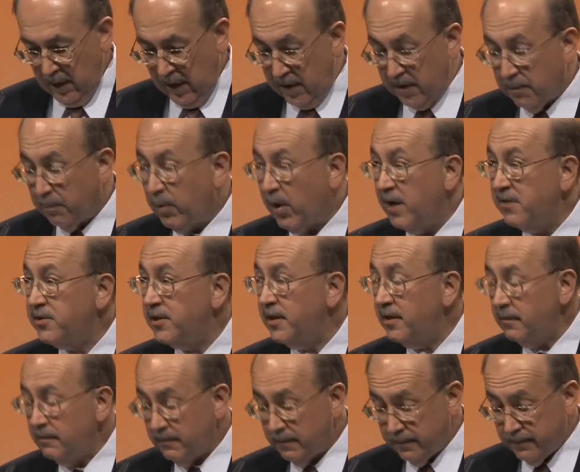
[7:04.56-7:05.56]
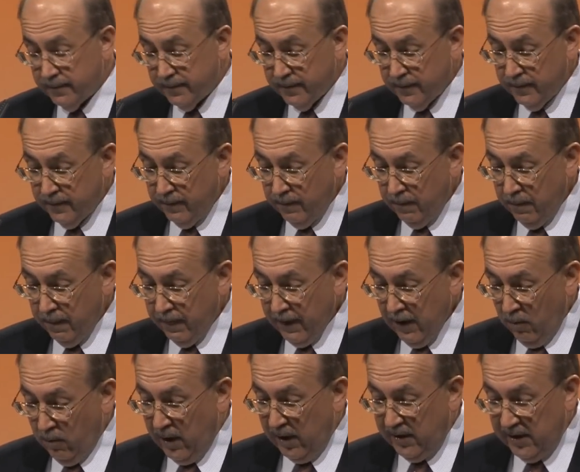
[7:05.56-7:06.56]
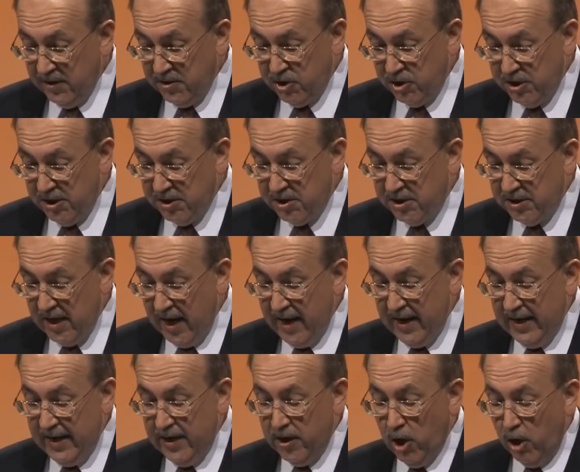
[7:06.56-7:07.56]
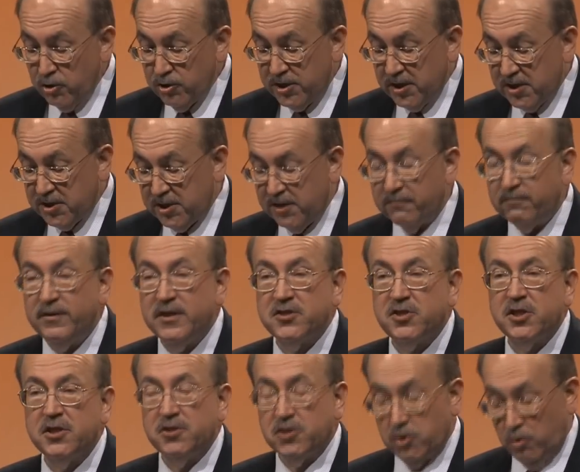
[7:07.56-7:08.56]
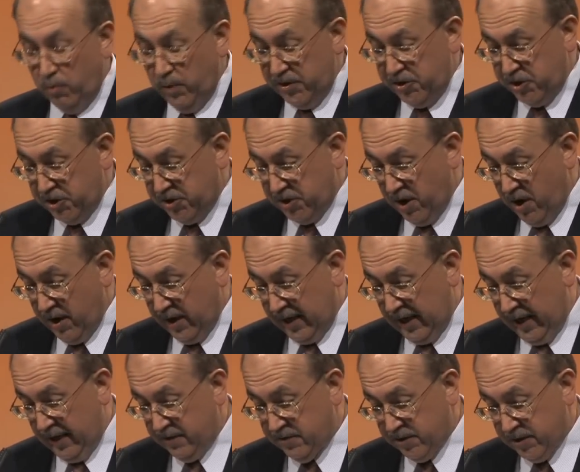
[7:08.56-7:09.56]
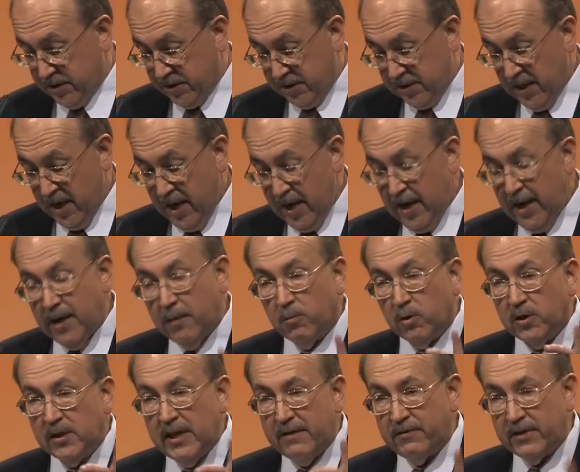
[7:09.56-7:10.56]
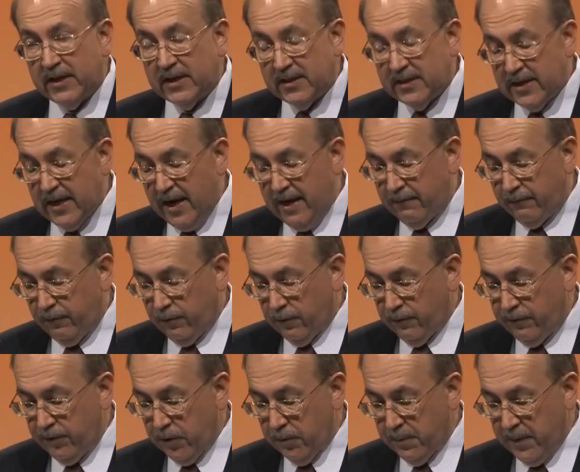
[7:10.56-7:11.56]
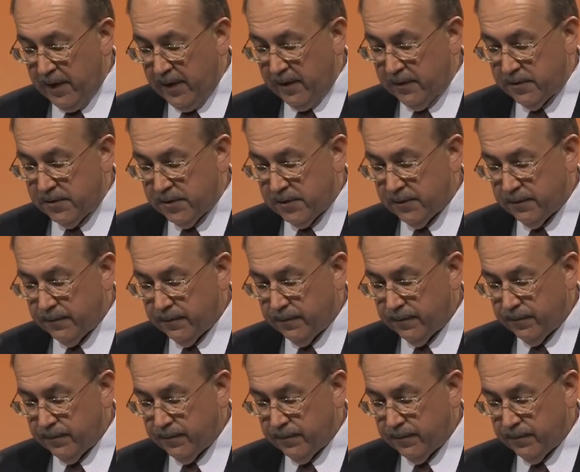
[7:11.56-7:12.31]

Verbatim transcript: And the President? Well, let's just say he owes us a visit to Wichita, Kansas, and we'll leave it at that for a few minutes.